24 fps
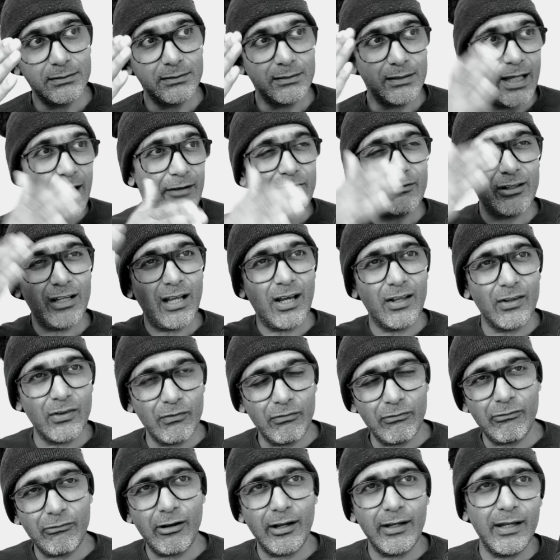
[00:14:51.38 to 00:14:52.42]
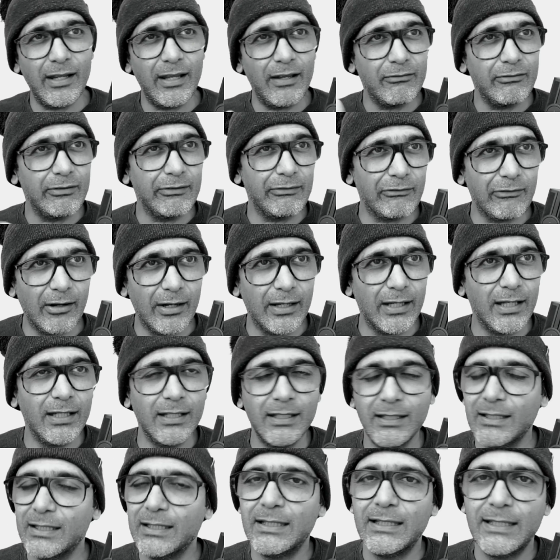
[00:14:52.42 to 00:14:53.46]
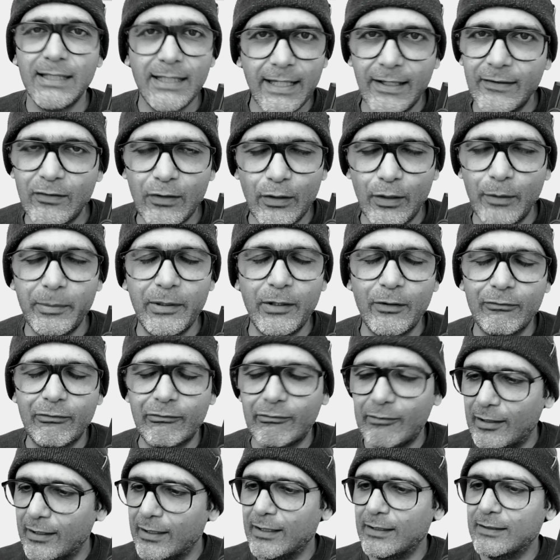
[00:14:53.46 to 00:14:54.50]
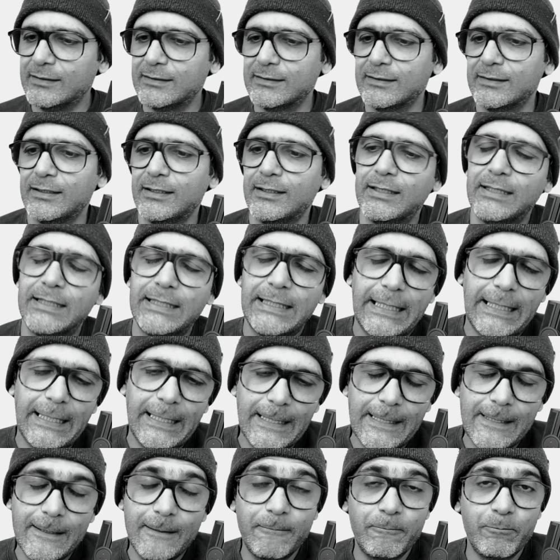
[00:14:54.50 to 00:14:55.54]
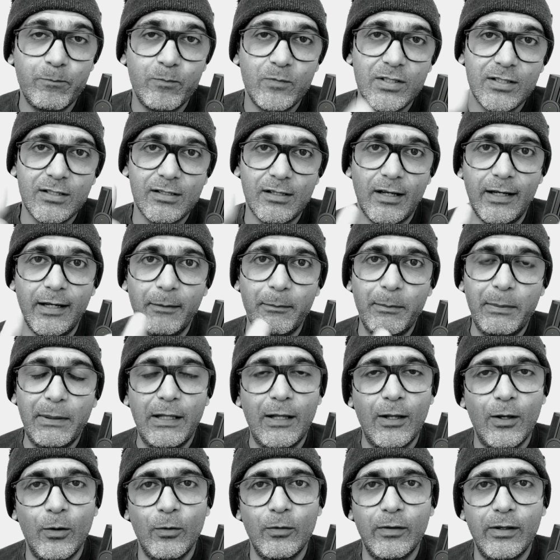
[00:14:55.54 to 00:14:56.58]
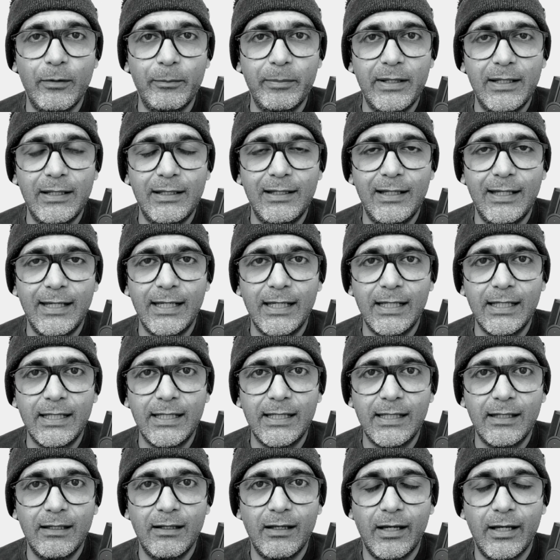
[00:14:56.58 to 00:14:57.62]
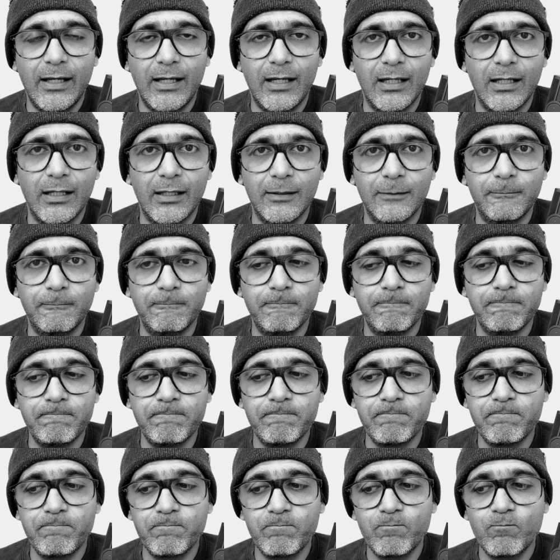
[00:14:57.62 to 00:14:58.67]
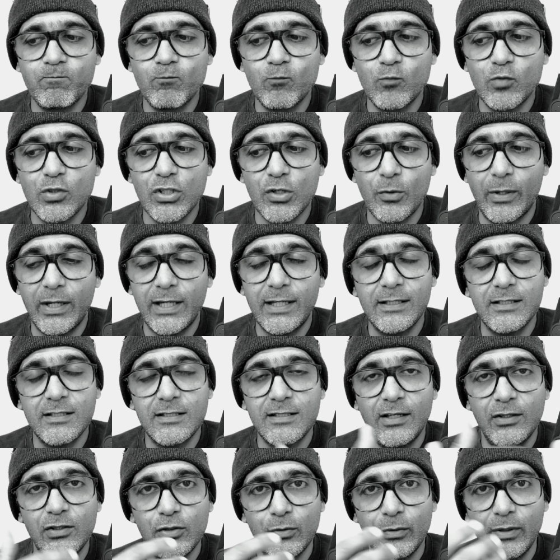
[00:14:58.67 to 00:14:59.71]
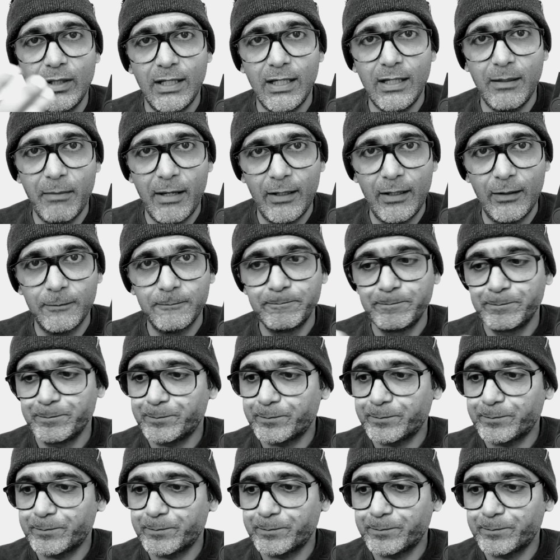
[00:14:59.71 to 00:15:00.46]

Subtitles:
every other Friday, every Friday. It's going to be on Fridays. Sign up below. There'll be a link so I can send you an email.